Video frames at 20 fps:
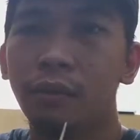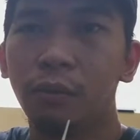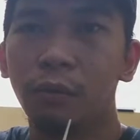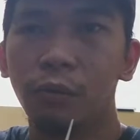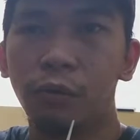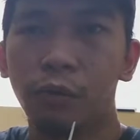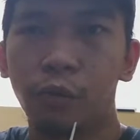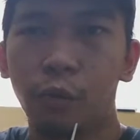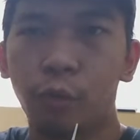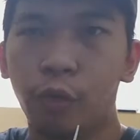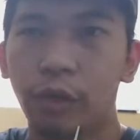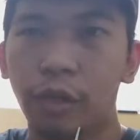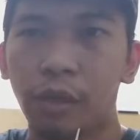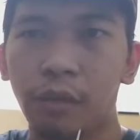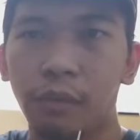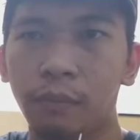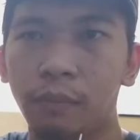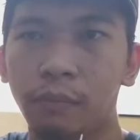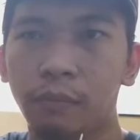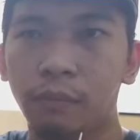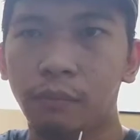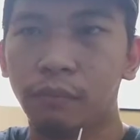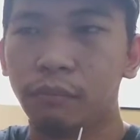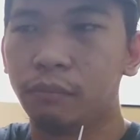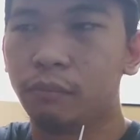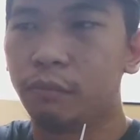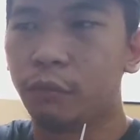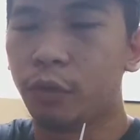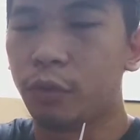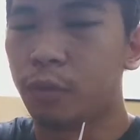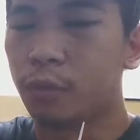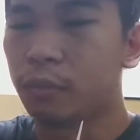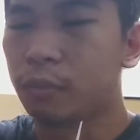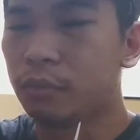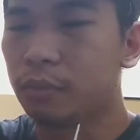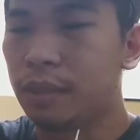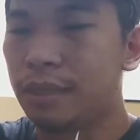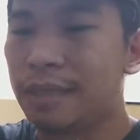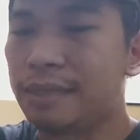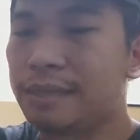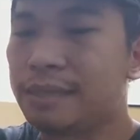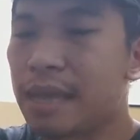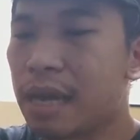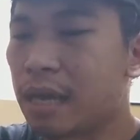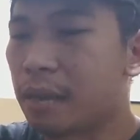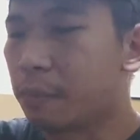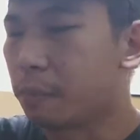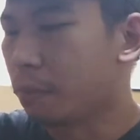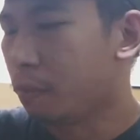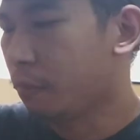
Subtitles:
or soil, you know, at a time.